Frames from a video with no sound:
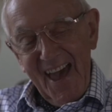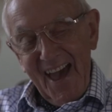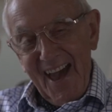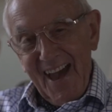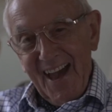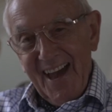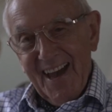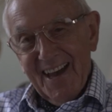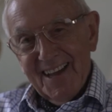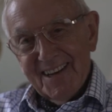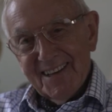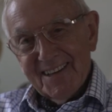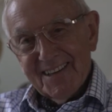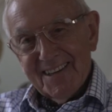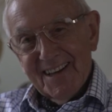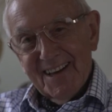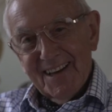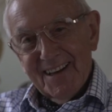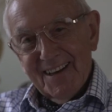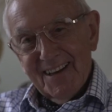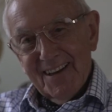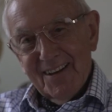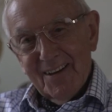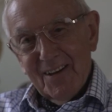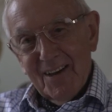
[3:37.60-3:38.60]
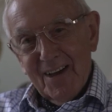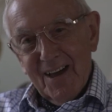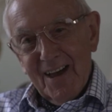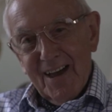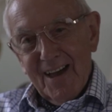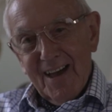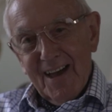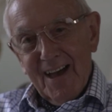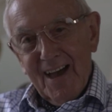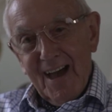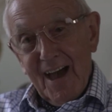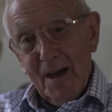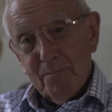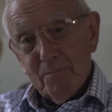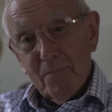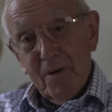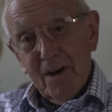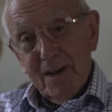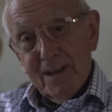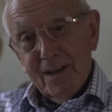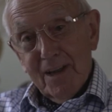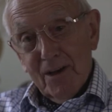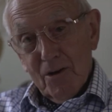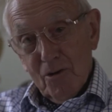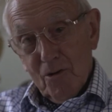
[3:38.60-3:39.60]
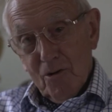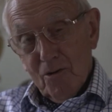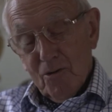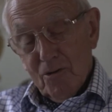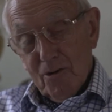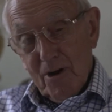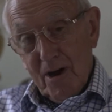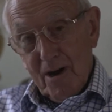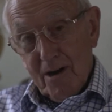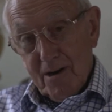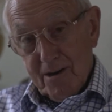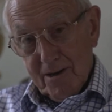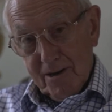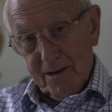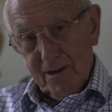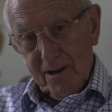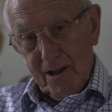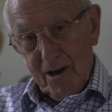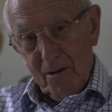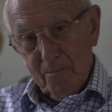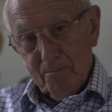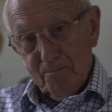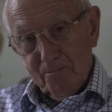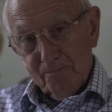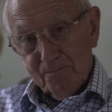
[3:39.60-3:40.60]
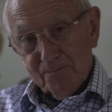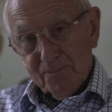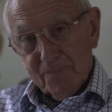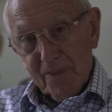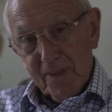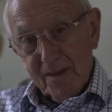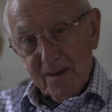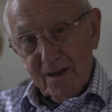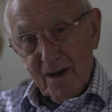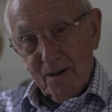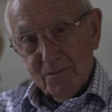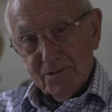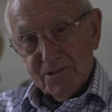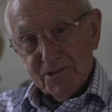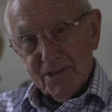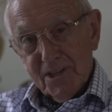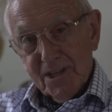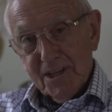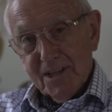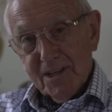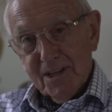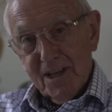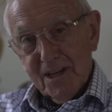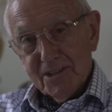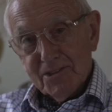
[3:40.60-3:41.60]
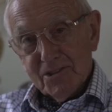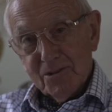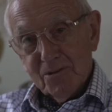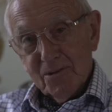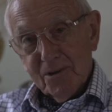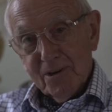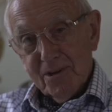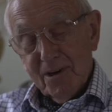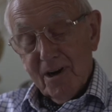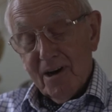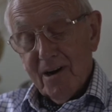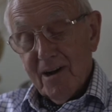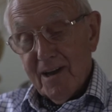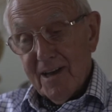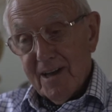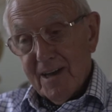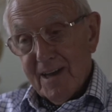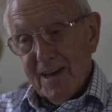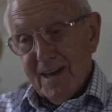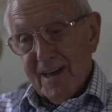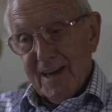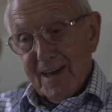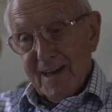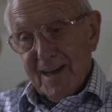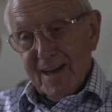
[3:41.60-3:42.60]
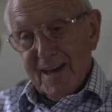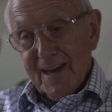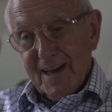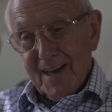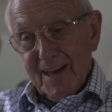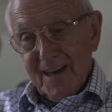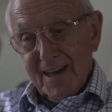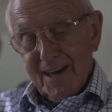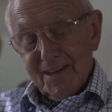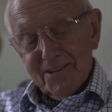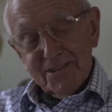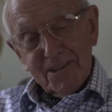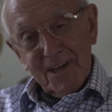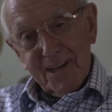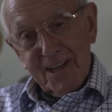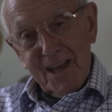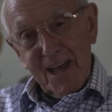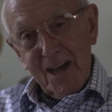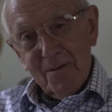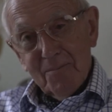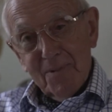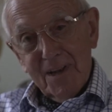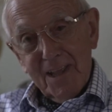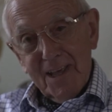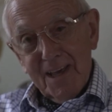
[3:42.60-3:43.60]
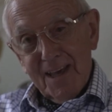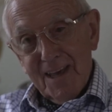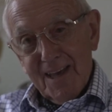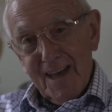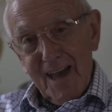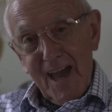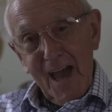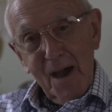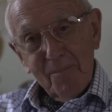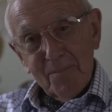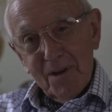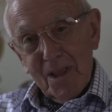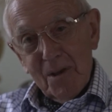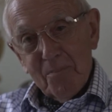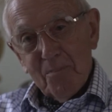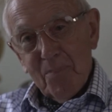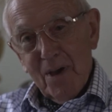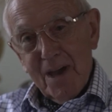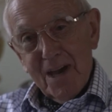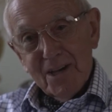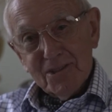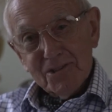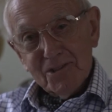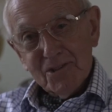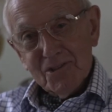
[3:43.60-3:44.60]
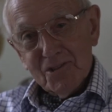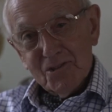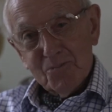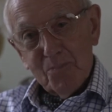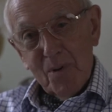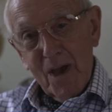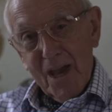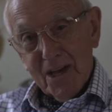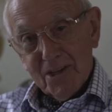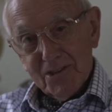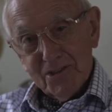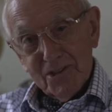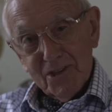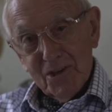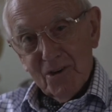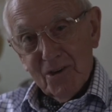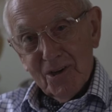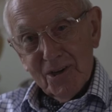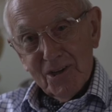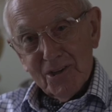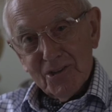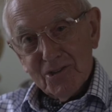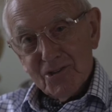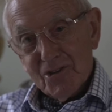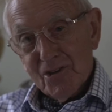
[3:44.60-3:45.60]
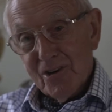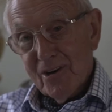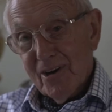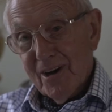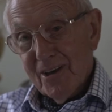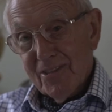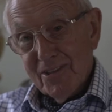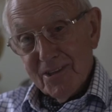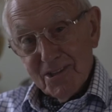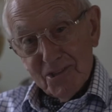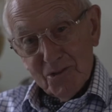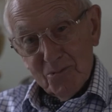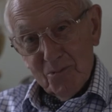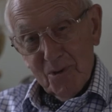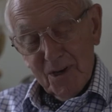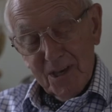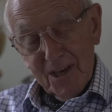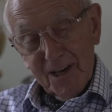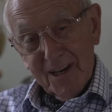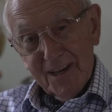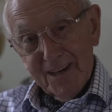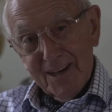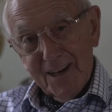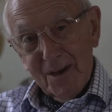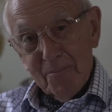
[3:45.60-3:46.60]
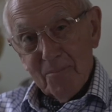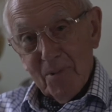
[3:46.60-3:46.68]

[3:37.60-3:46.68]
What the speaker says: And at my local art club, I was sitting next to a guy. He said, how many pairs of specs are you going to try this week?